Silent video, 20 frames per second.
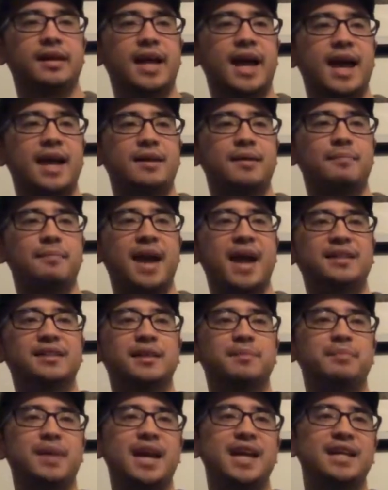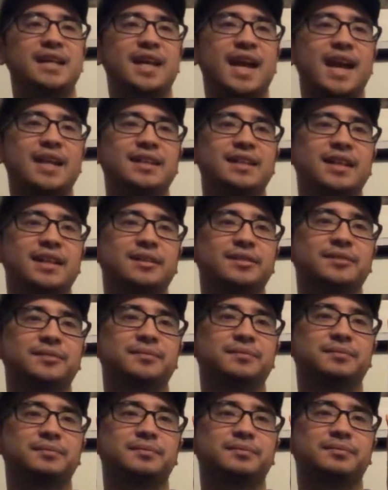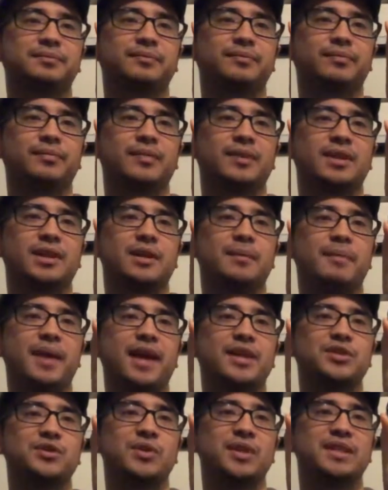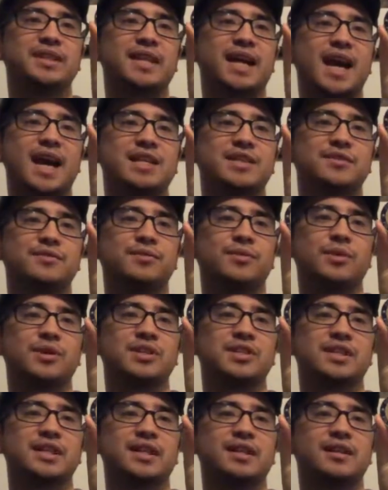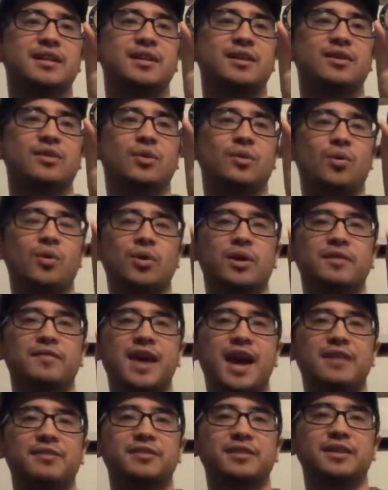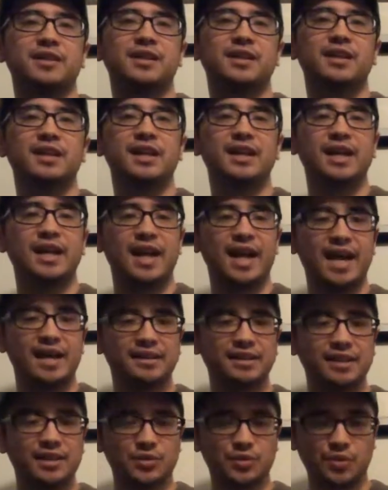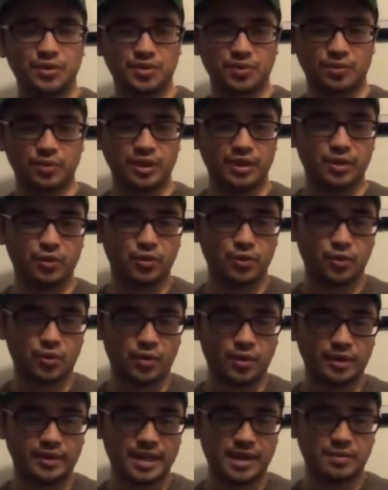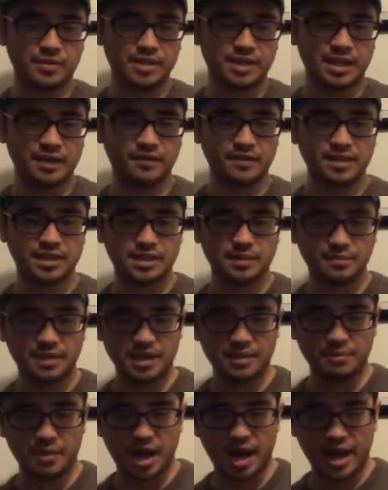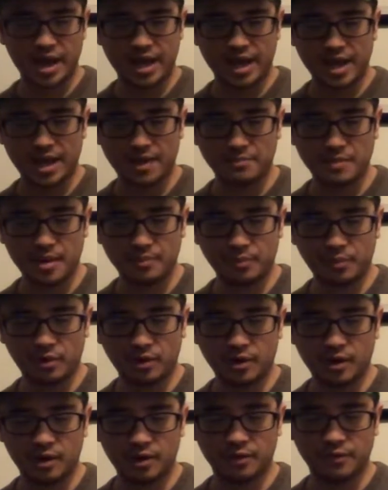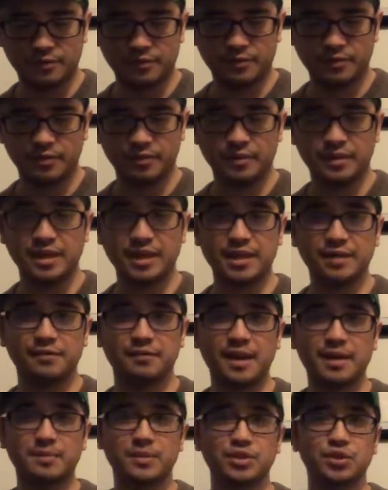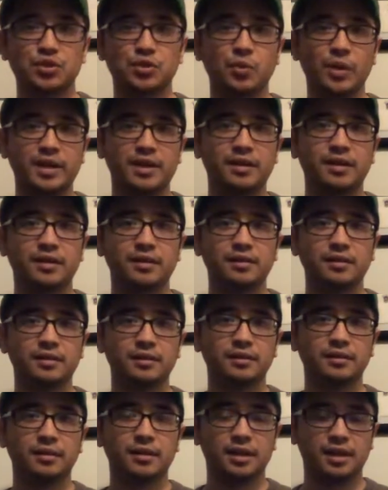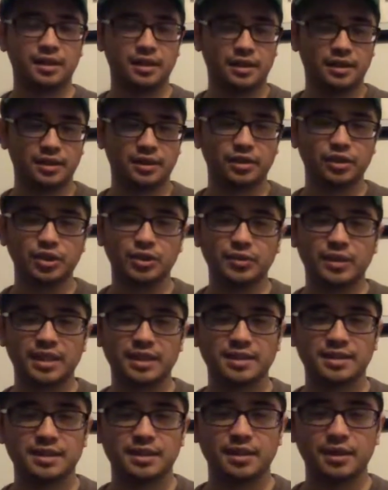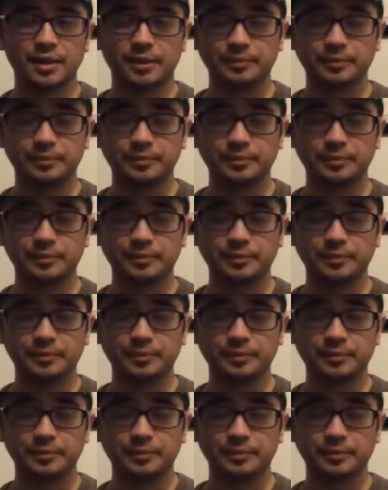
at Manda Bay, Kenya, Command Joint Task Force at Horn of Africa. And this was a really cool coin that was given to me by a member of the famous SWIC units.